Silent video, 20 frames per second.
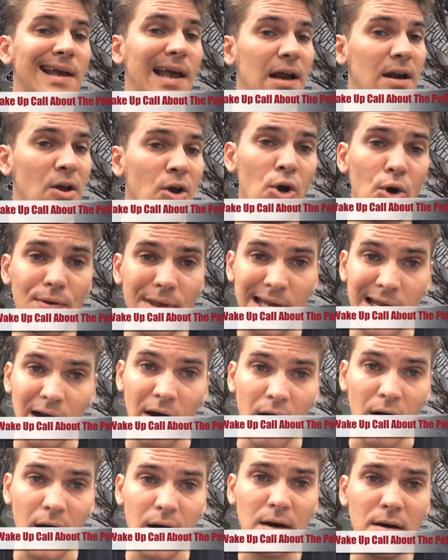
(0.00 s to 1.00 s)
and who they
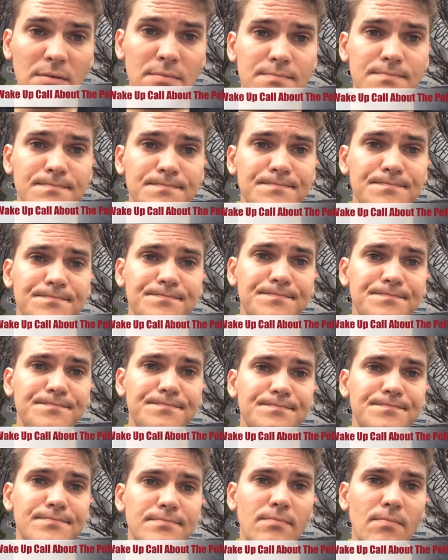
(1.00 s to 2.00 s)
are
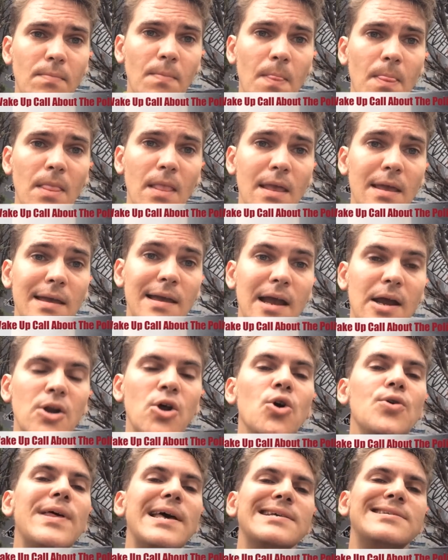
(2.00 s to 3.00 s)
and
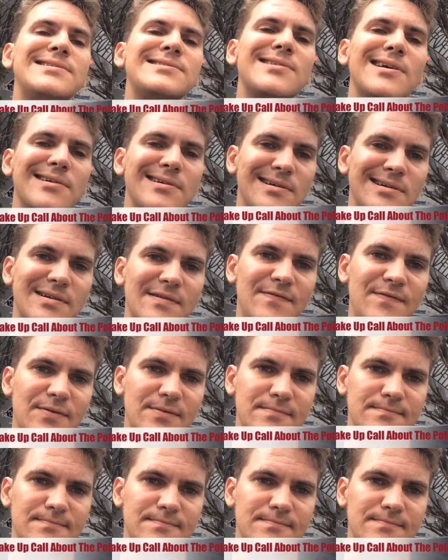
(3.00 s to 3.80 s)
who they serve.